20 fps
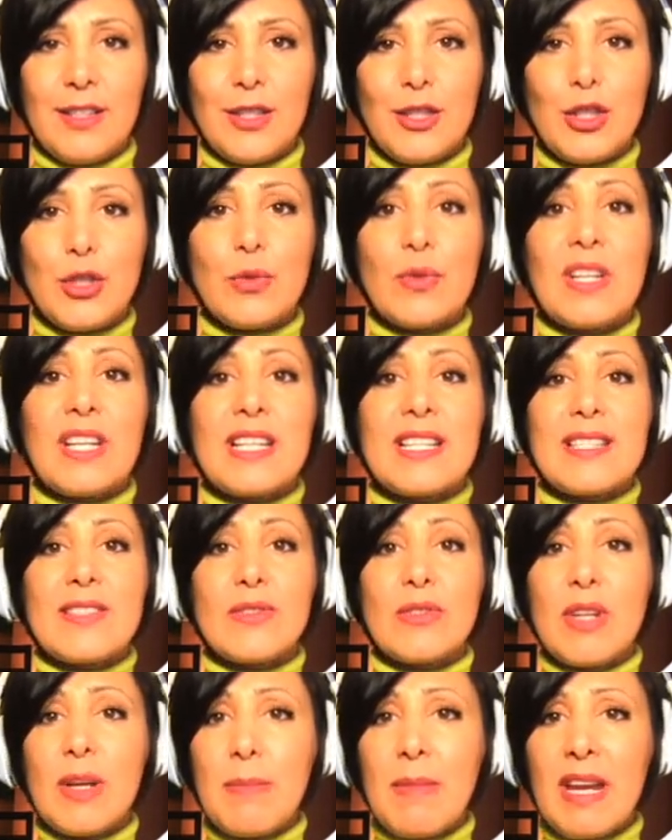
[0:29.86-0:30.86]
During
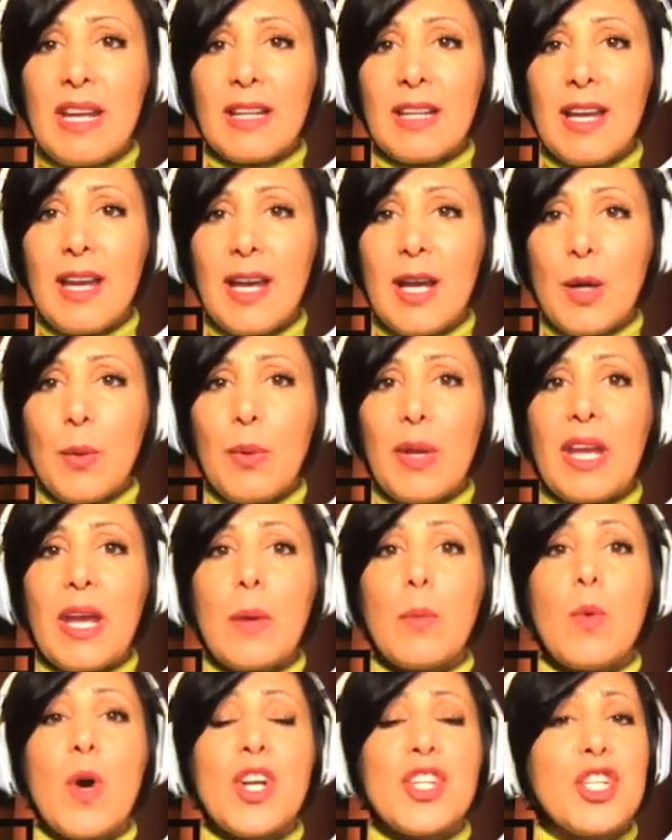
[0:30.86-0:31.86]
streaming, we
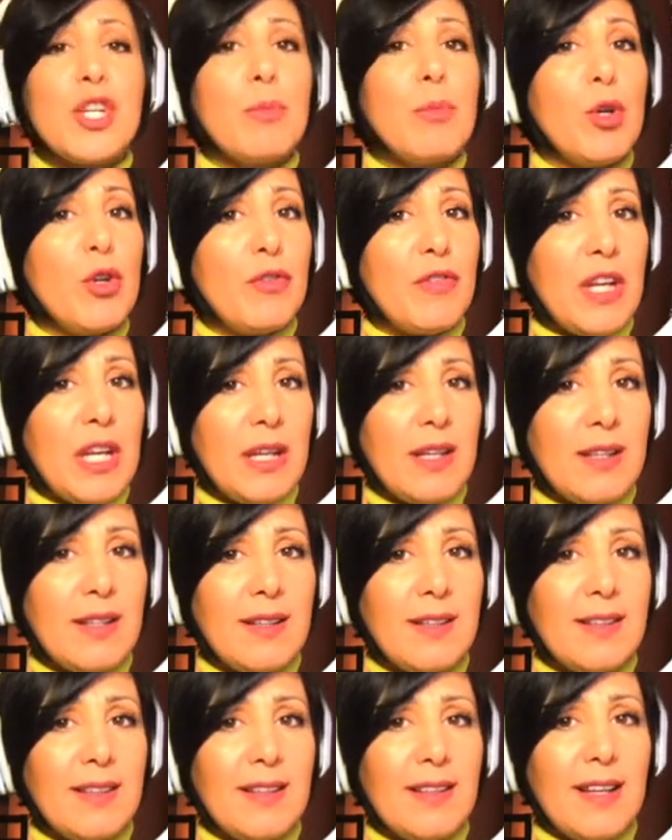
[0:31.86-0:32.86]
can watch a movie,
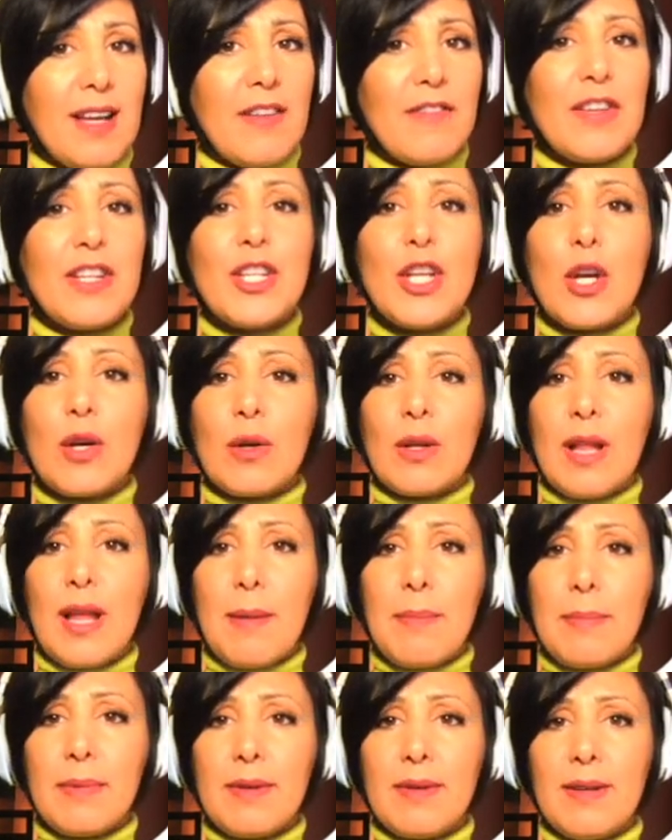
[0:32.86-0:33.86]
a video clip,
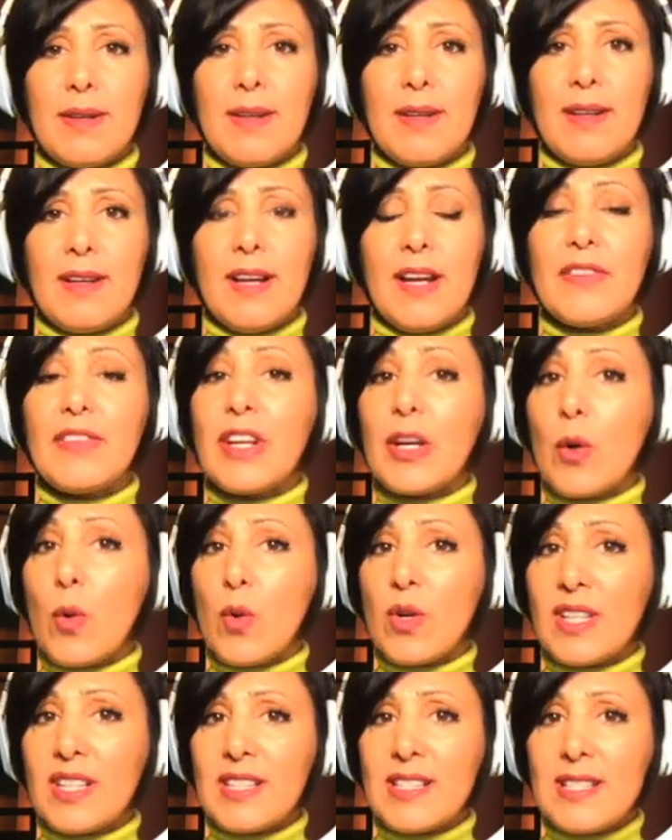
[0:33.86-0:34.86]
a
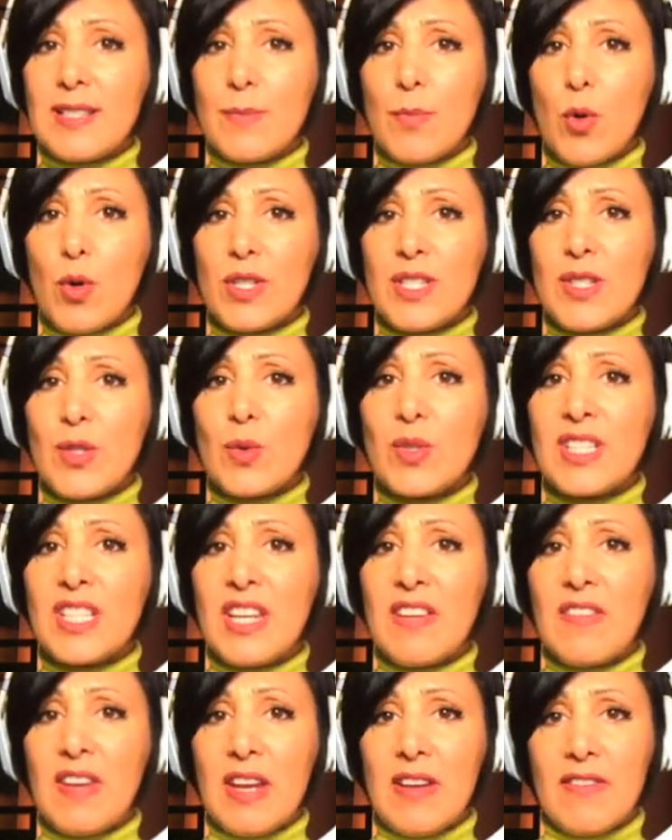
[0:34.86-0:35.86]
recorded sports or
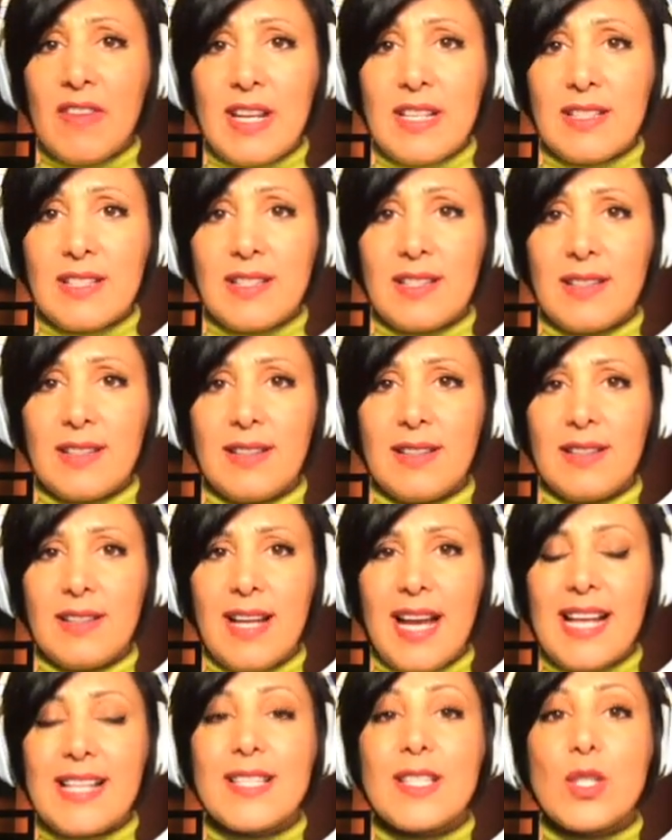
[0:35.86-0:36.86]
TV event,
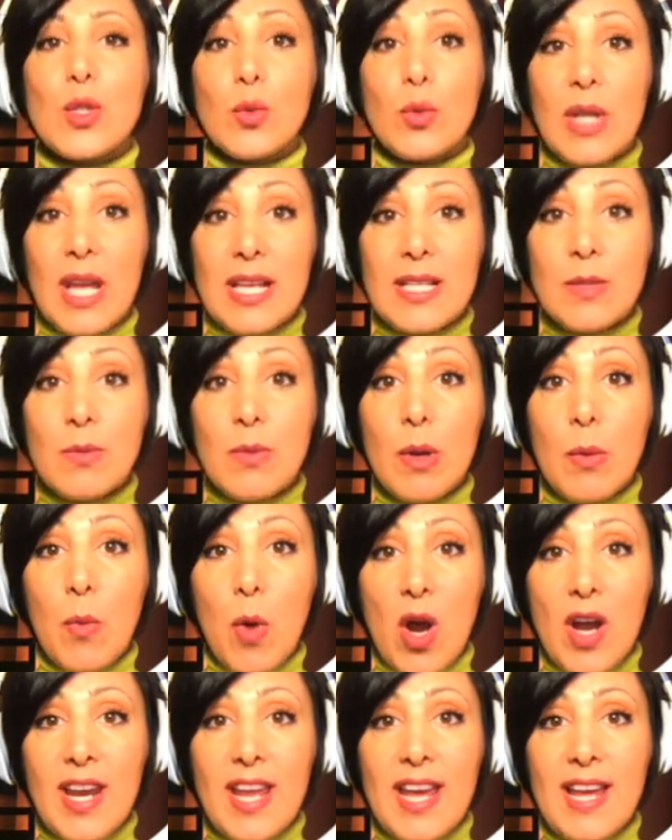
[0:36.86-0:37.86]
as soon as we
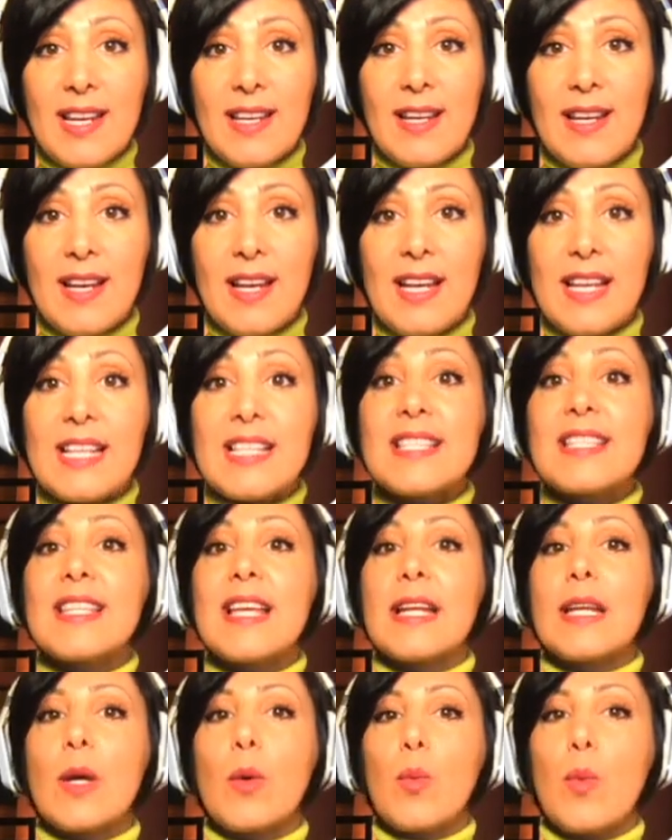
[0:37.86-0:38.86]
want it,
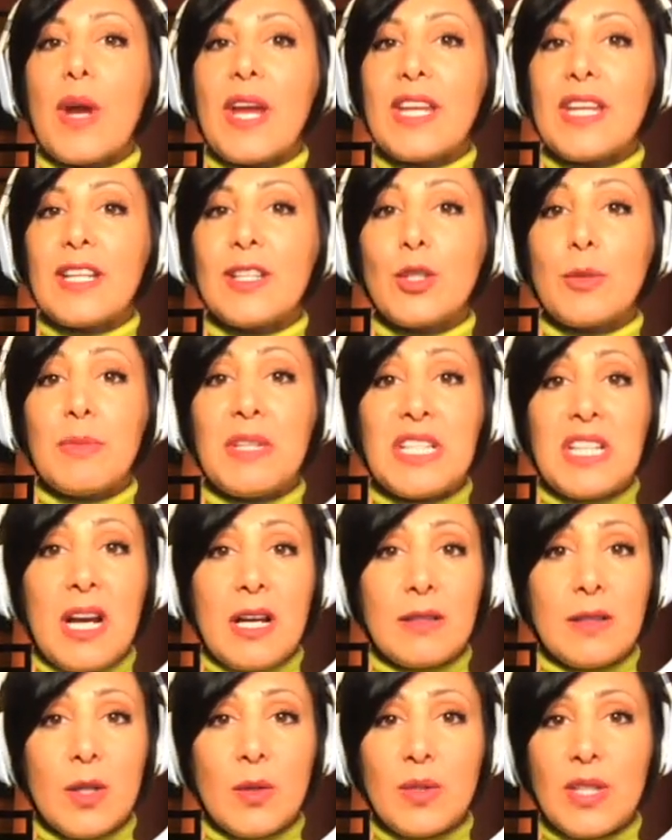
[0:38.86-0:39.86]
instead of waiting to be
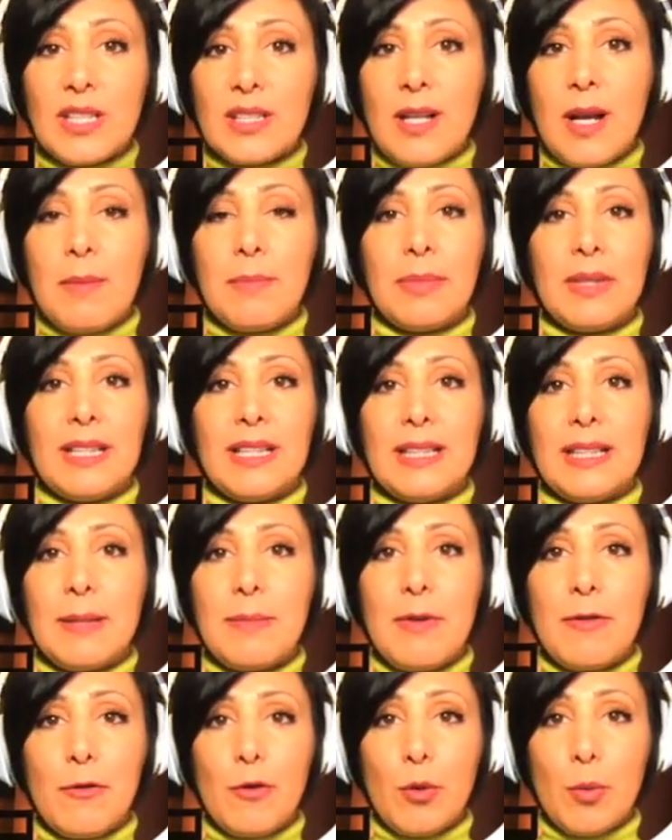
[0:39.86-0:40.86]
downloaded completely
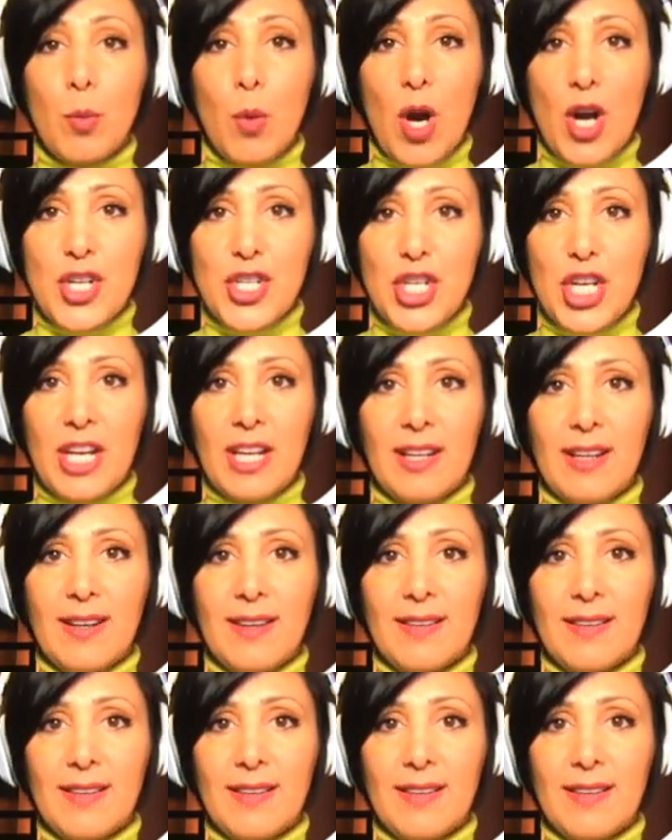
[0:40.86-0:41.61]
before watching.